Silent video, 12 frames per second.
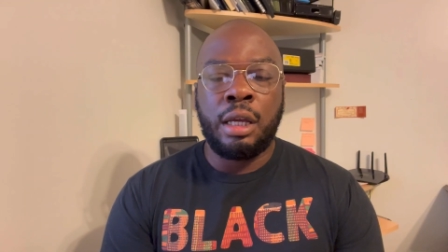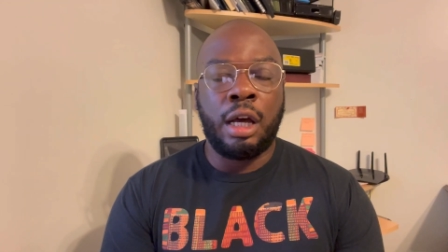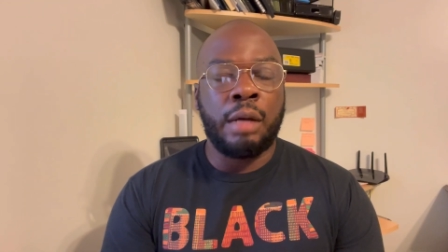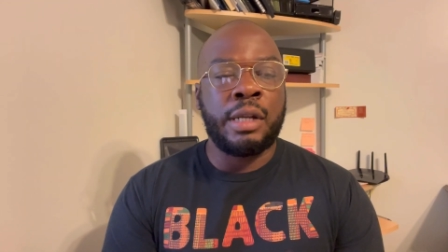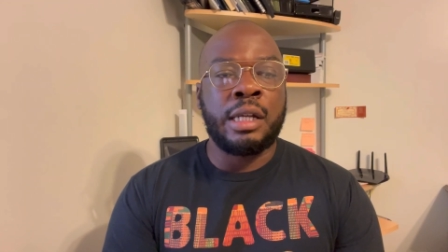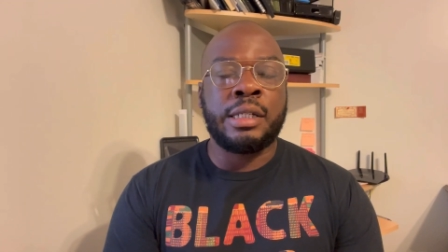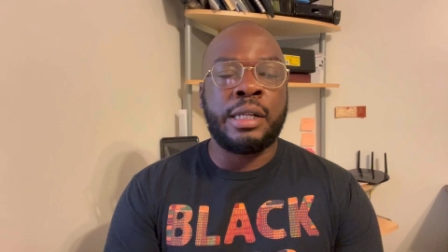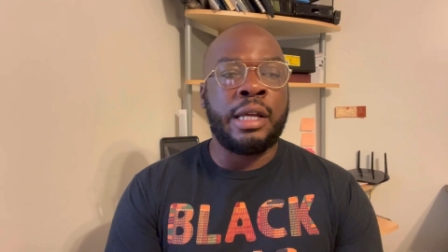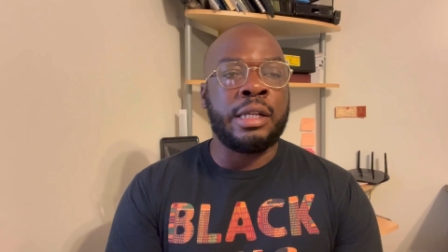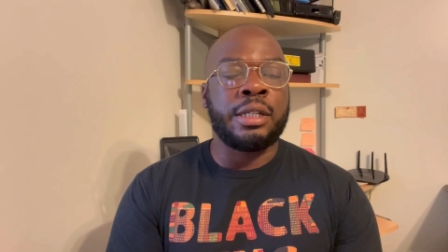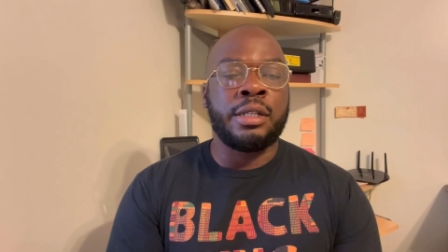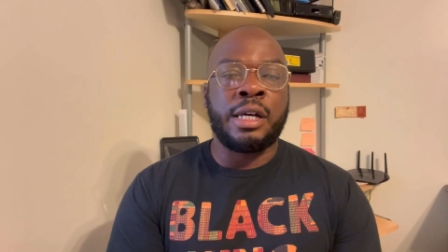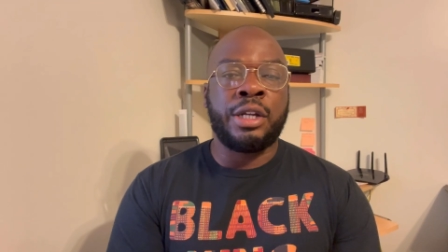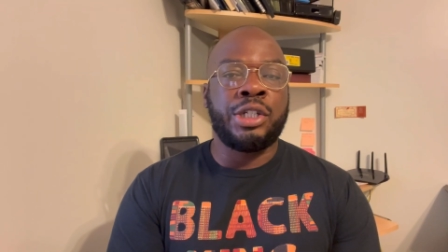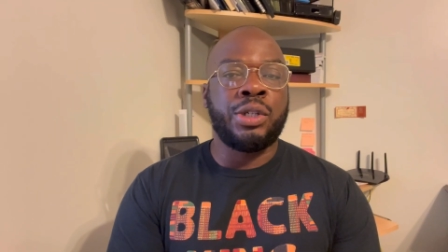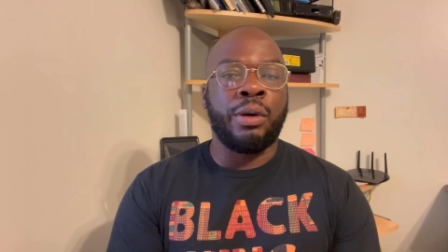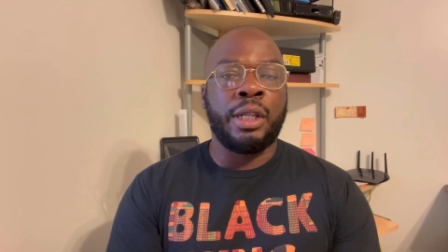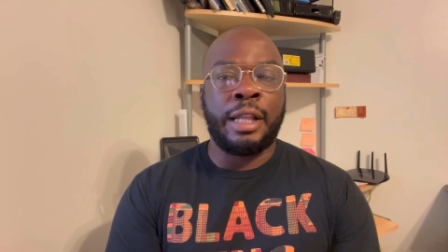I'm not saying to not
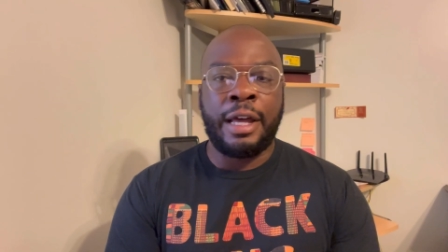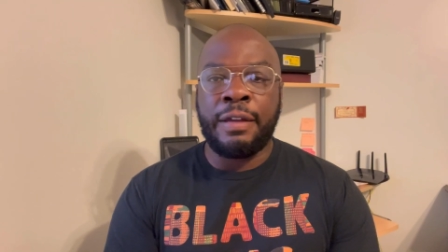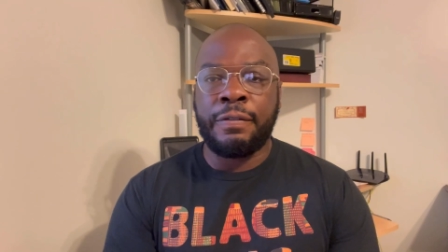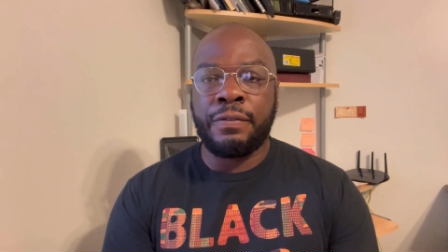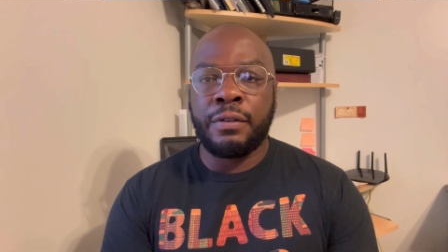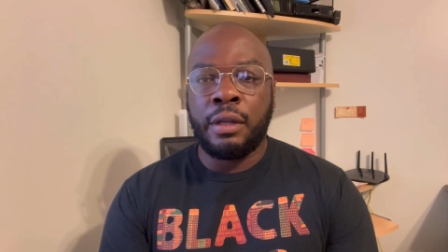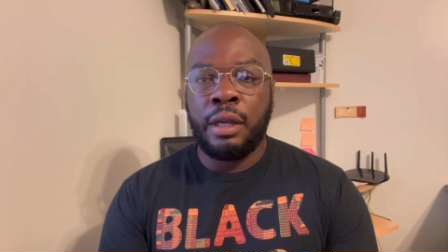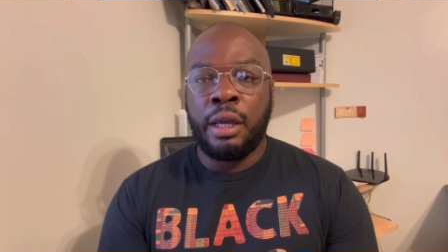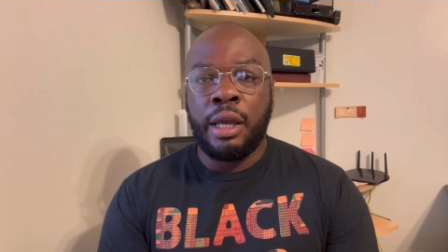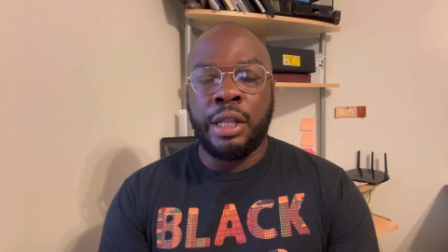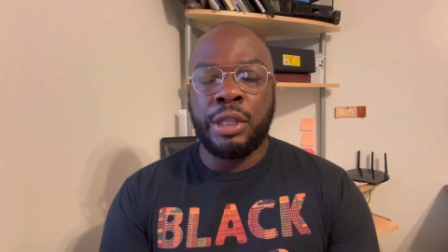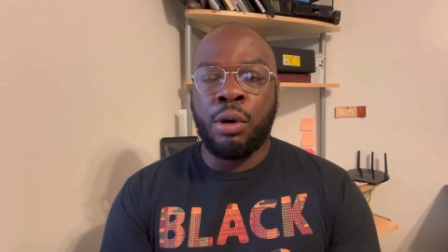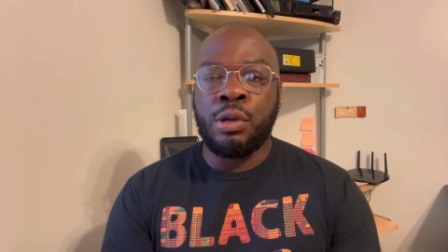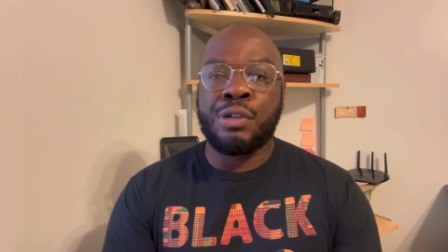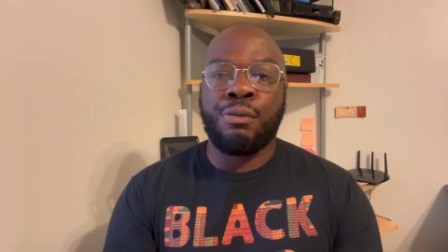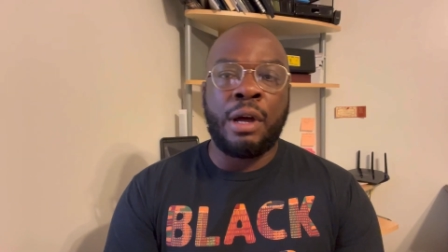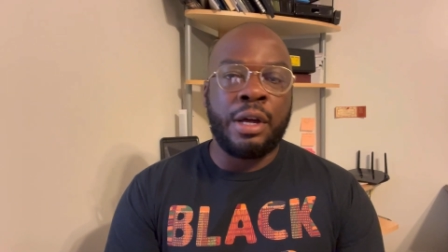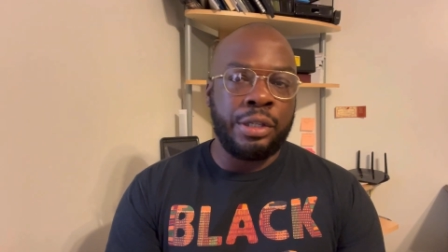enjoy life and those
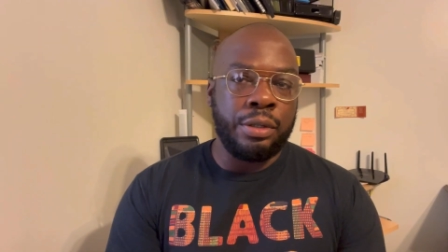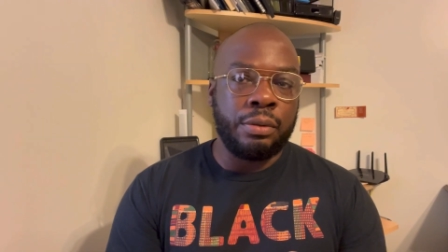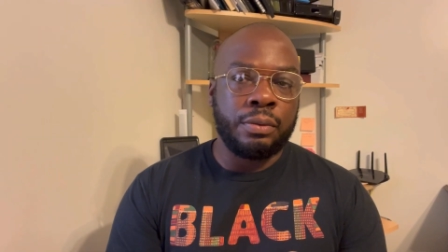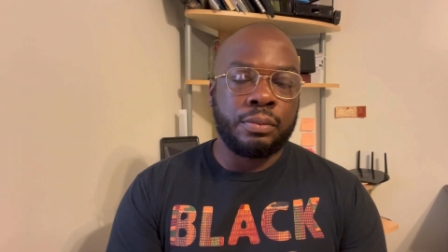around you.